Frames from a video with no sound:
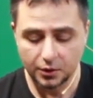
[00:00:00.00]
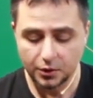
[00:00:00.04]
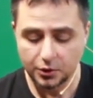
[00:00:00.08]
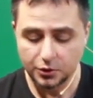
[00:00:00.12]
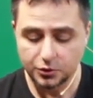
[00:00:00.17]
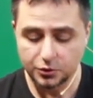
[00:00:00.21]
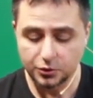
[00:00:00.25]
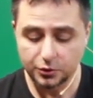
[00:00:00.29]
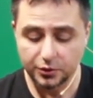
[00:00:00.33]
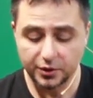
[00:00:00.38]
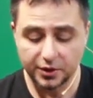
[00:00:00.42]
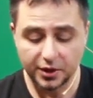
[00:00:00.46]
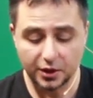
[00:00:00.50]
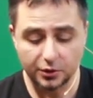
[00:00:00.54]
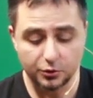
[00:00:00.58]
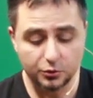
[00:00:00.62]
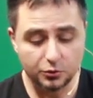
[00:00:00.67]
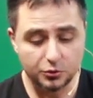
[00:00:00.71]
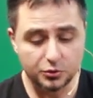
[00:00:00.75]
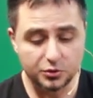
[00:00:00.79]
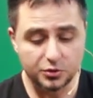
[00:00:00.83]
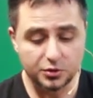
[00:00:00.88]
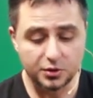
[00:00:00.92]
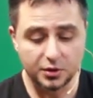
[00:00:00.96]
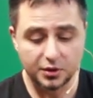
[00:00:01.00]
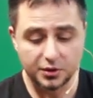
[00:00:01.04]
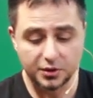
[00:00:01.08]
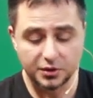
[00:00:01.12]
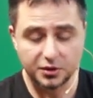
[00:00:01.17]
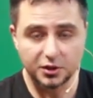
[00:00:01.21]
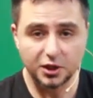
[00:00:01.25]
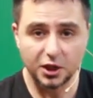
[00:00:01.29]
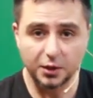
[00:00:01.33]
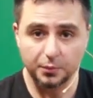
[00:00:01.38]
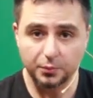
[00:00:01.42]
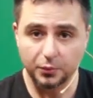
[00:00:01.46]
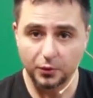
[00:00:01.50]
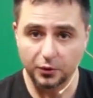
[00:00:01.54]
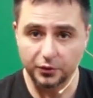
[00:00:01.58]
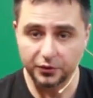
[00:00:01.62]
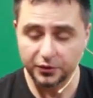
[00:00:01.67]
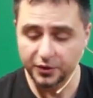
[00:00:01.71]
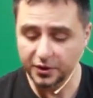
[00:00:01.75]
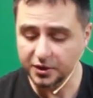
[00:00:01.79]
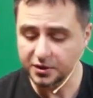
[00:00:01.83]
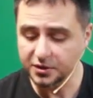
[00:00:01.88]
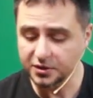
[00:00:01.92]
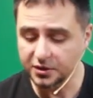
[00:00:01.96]
So you can use the tape on
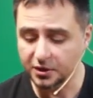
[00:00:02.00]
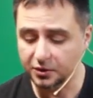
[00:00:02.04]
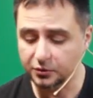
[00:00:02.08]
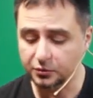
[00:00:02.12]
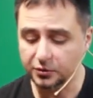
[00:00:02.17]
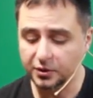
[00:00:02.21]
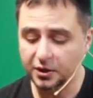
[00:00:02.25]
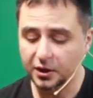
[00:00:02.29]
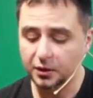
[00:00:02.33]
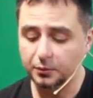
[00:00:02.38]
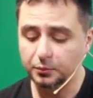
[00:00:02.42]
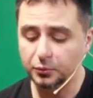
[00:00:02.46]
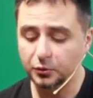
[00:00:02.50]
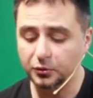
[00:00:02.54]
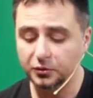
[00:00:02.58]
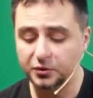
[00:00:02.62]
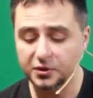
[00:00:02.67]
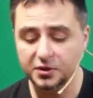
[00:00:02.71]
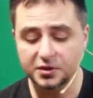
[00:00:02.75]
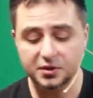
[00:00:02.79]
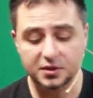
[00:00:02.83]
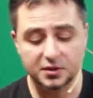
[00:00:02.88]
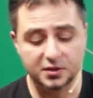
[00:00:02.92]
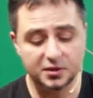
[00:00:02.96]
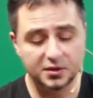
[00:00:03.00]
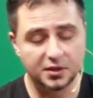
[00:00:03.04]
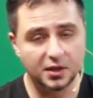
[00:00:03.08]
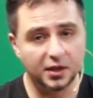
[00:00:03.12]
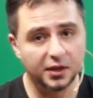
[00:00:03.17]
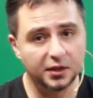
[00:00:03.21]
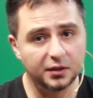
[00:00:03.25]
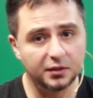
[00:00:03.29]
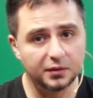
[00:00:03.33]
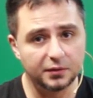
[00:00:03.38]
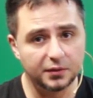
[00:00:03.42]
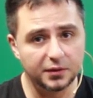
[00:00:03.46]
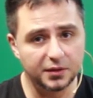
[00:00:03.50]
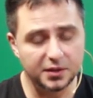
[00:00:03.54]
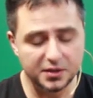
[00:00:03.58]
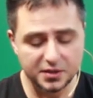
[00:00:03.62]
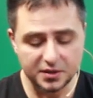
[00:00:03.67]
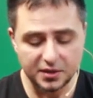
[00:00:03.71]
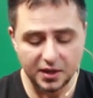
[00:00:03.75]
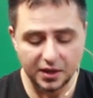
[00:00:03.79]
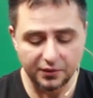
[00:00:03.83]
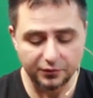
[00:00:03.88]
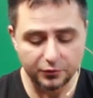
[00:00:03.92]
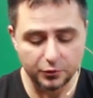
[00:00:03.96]
this, and you can put this inside. It
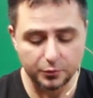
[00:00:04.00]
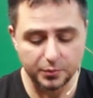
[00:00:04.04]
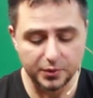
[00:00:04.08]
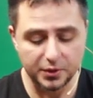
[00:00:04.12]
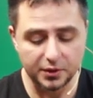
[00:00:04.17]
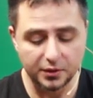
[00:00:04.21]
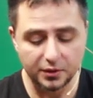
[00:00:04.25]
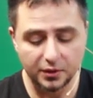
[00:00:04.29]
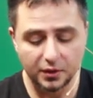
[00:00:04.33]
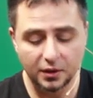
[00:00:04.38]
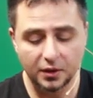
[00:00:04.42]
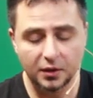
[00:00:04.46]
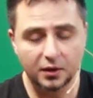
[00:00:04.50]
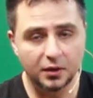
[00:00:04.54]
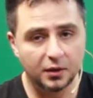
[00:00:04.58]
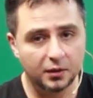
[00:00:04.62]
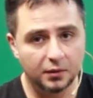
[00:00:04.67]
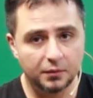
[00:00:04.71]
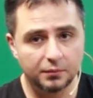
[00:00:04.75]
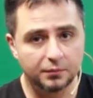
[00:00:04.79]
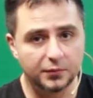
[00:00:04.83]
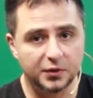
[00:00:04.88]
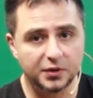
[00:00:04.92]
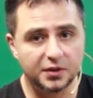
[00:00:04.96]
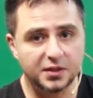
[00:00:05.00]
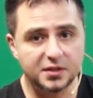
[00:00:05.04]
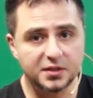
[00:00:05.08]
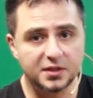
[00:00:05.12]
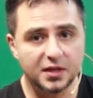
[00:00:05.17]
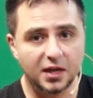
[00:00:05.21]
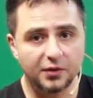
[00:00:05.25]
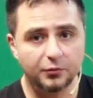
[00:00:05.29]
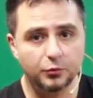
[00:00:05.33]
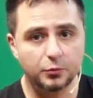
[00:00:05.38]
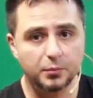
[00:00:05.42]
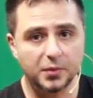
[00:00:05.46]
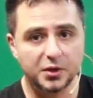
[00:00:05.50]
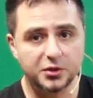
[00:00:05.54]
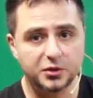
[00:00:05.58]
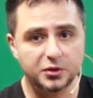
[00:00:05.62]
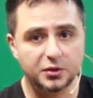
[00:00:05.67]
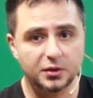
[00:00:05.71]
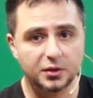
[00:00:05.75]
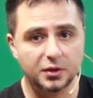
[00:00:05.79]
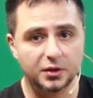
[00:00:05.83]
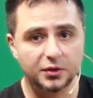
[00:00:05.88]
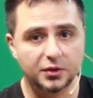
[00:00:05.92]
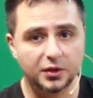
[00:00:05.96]
doesn't have to match
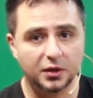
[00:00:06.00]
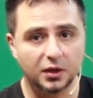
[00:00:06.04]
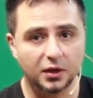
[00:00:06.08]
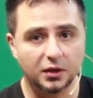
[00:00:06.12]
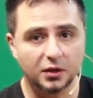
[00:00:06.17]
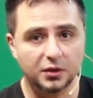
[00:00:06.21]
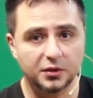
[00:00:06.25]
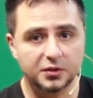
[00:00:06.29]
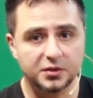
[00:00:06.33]
the color.